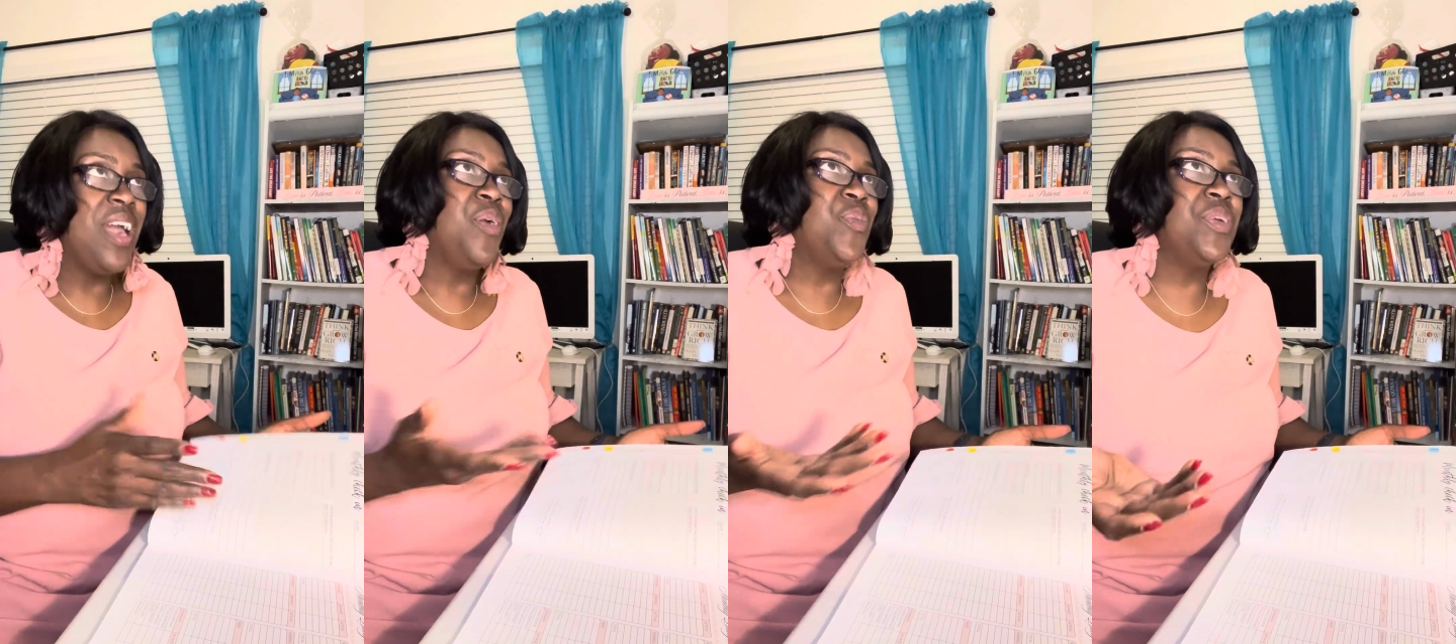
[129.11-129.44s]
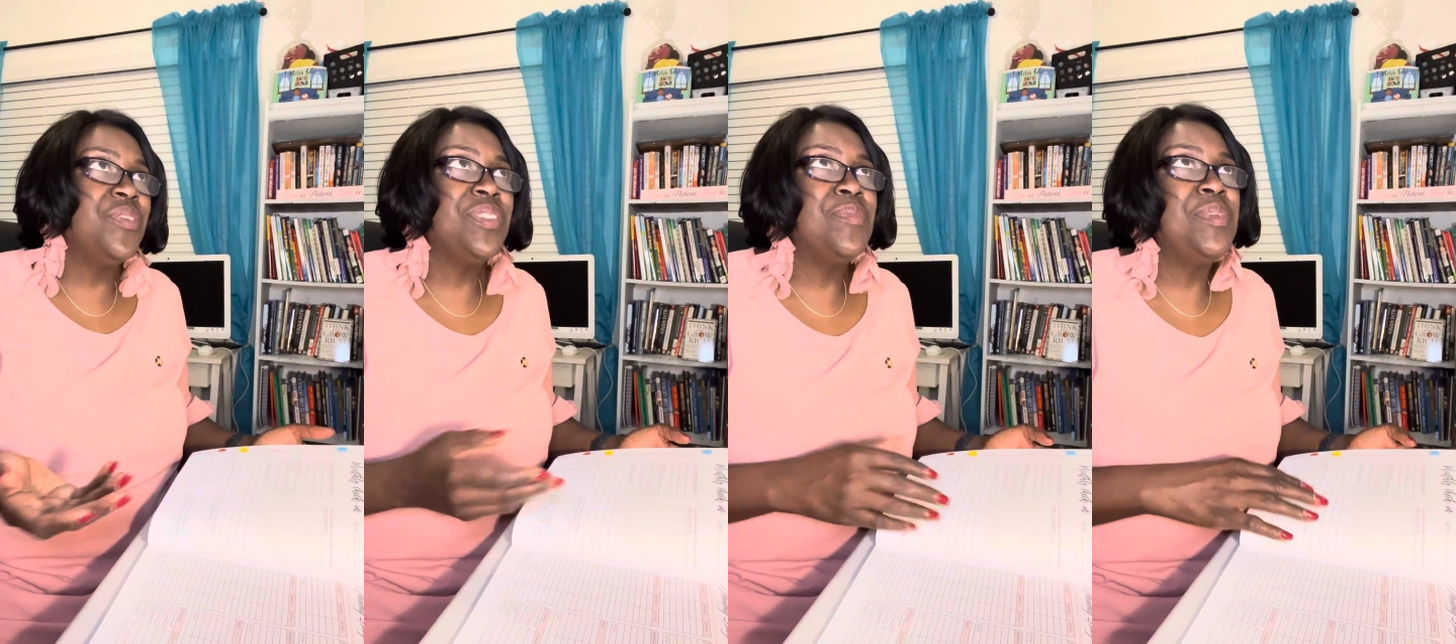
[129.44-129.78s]
What are
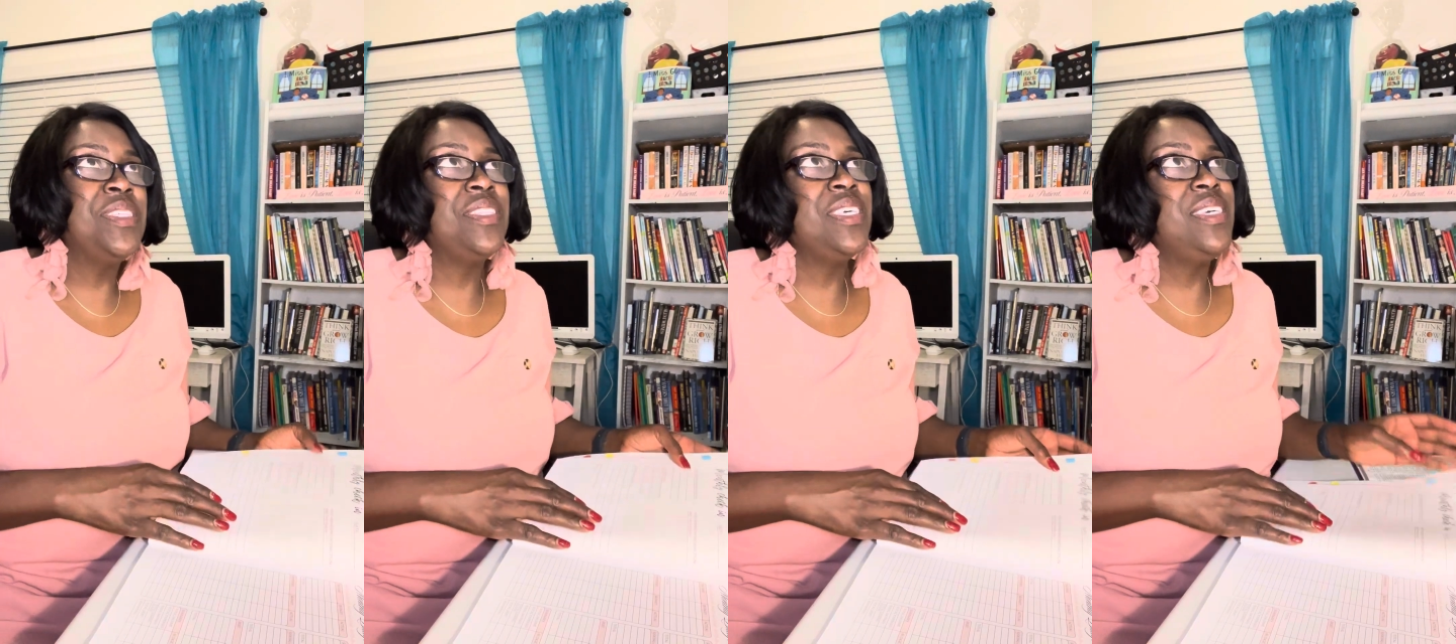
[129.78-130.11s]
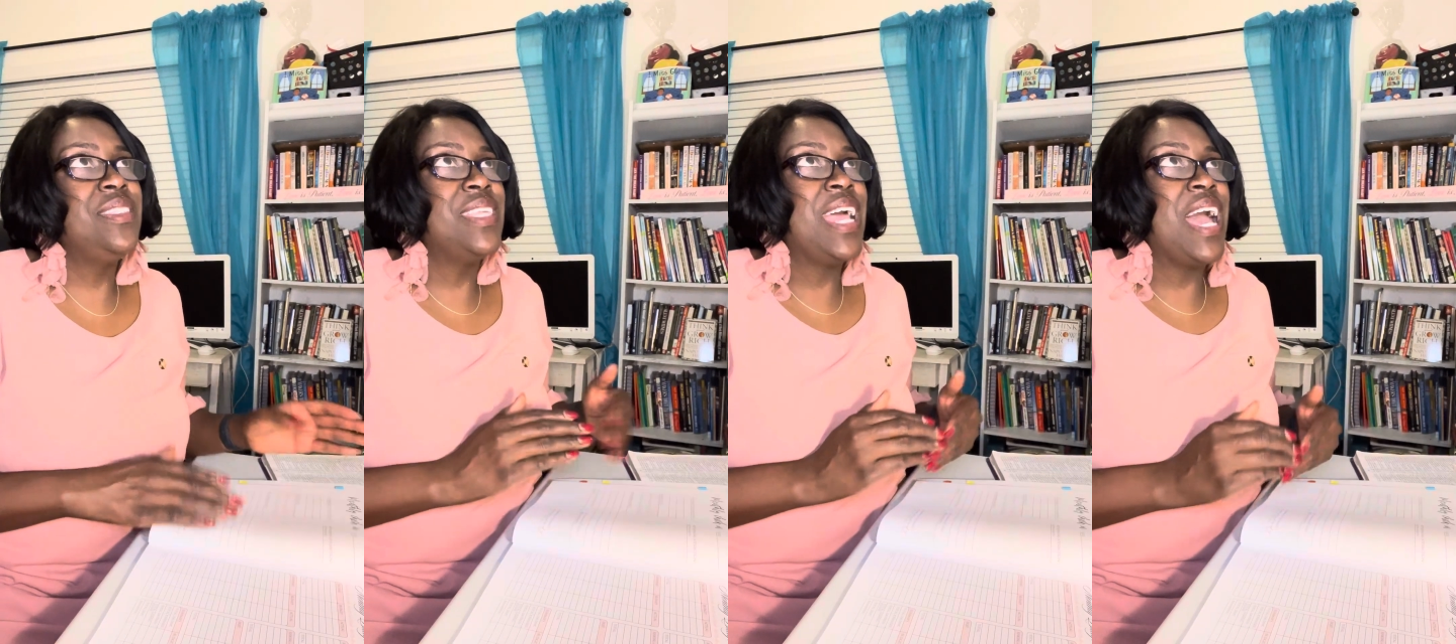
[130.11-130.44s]
some of the things
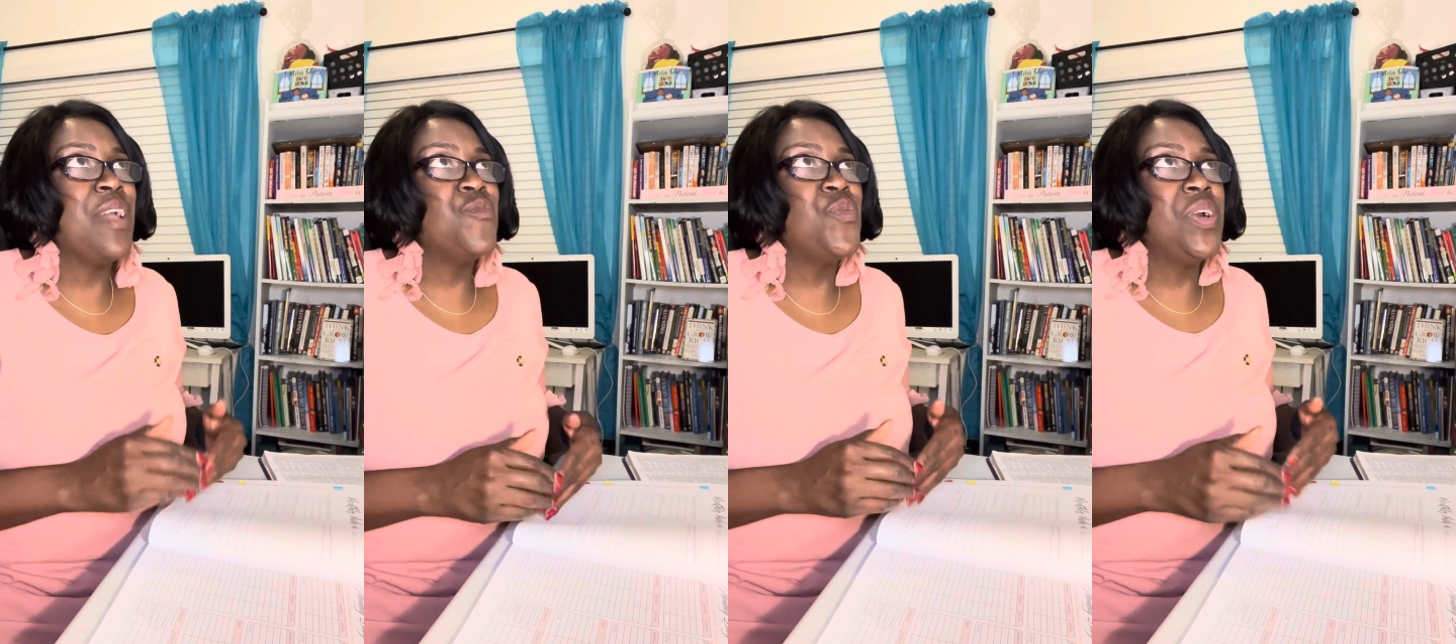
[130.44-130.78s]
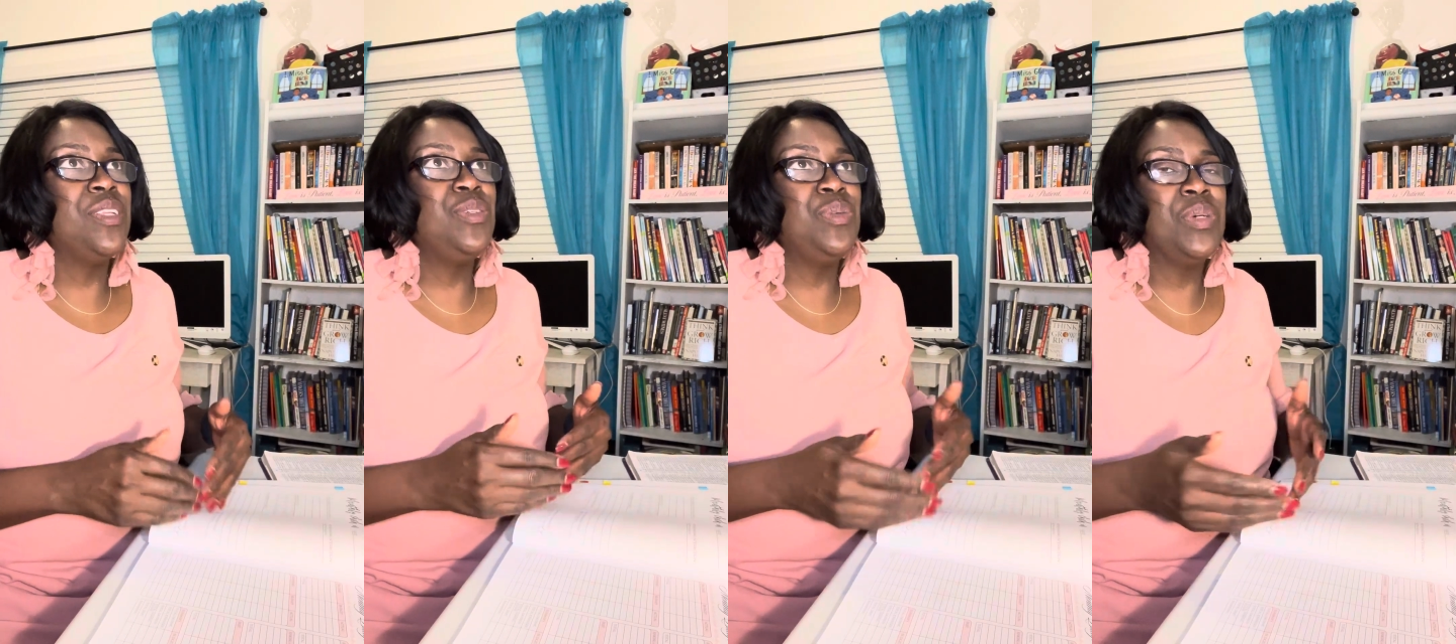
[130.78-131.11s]
that I want
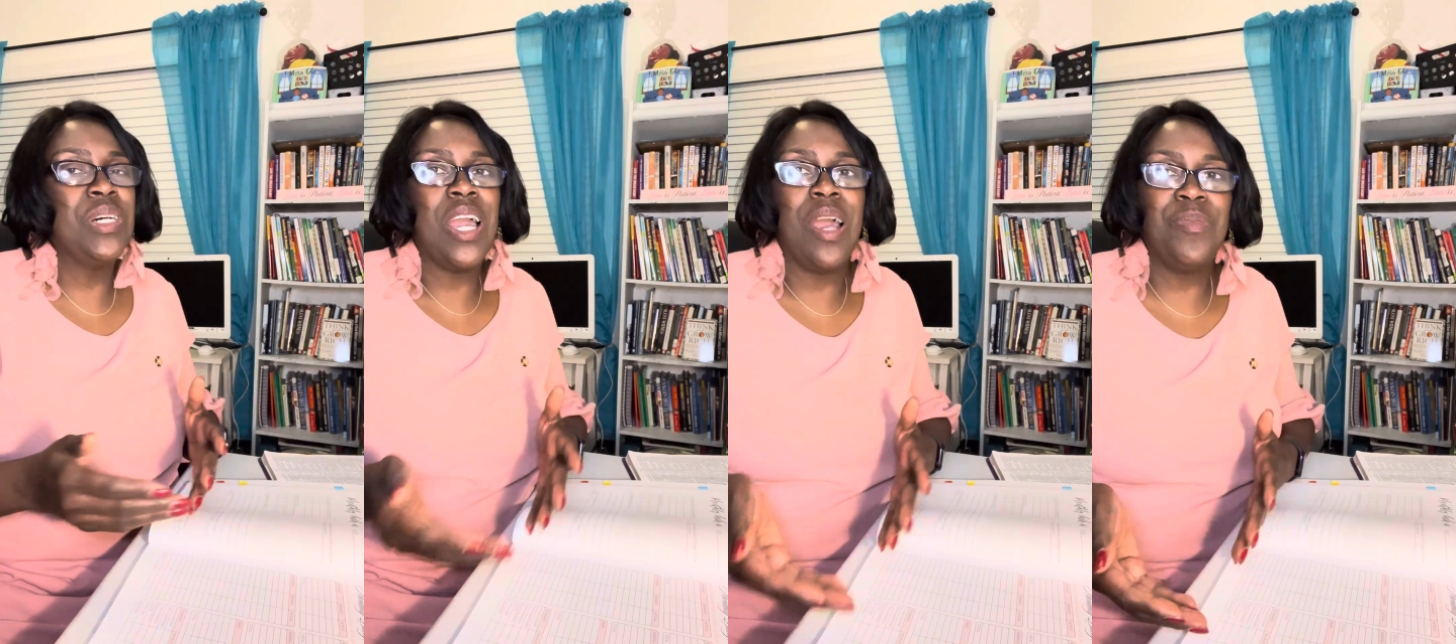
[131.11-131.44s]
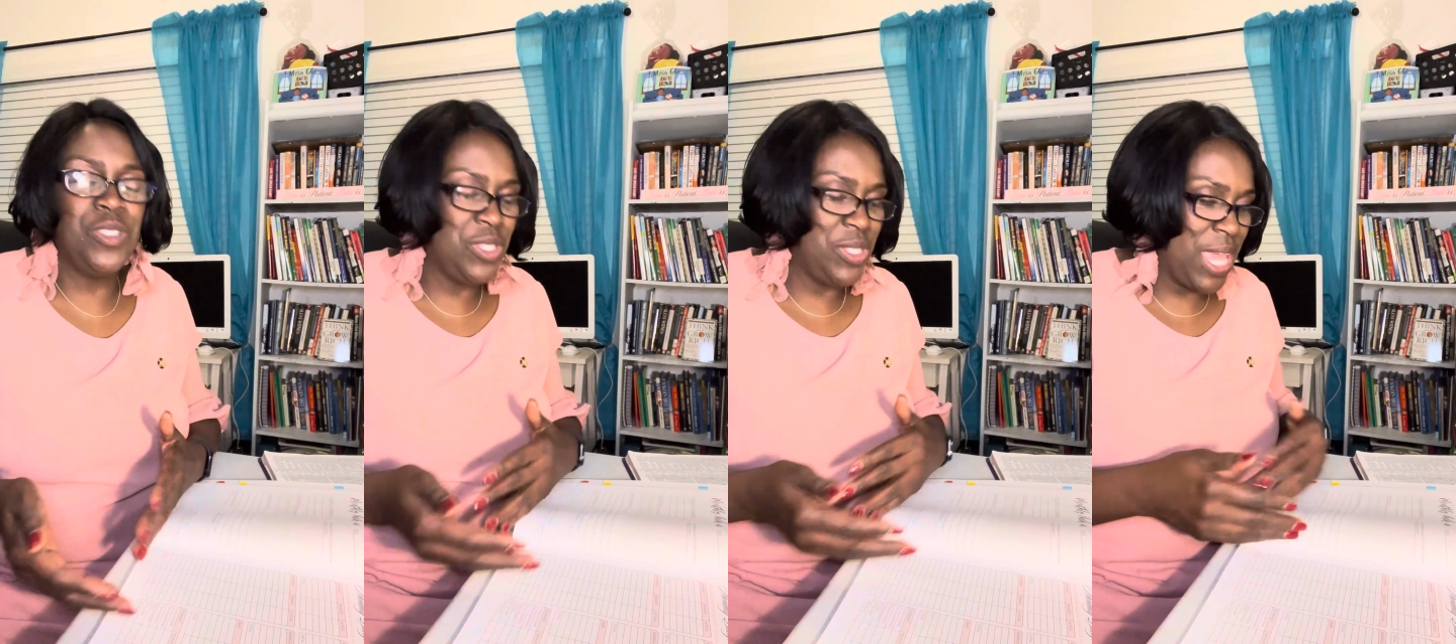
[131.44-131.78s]
to
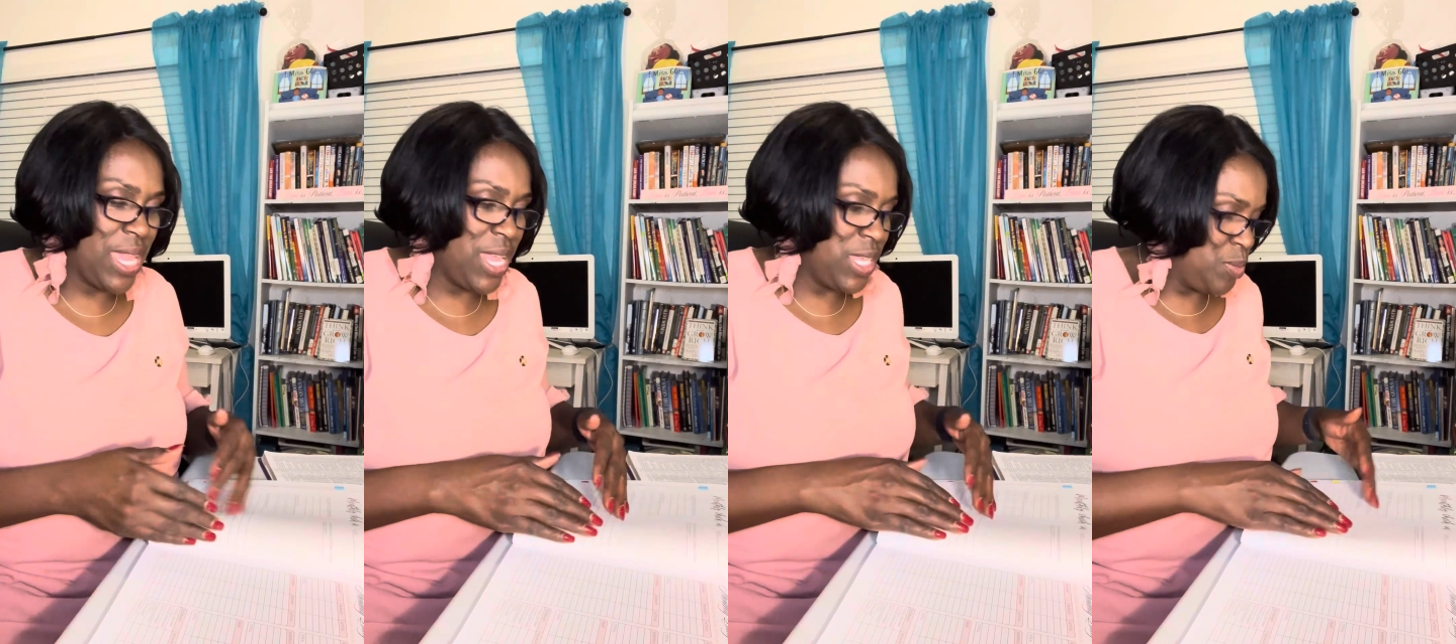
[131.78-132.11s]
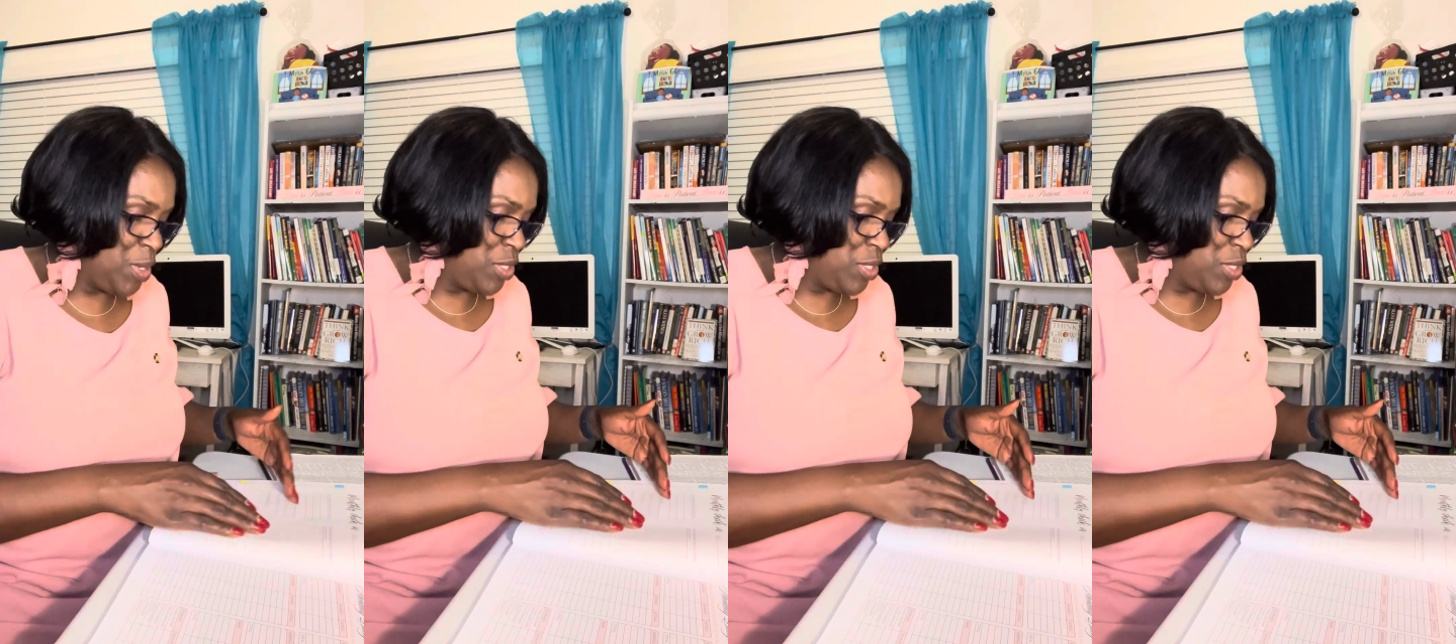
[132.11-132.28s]
accomplish in that next month?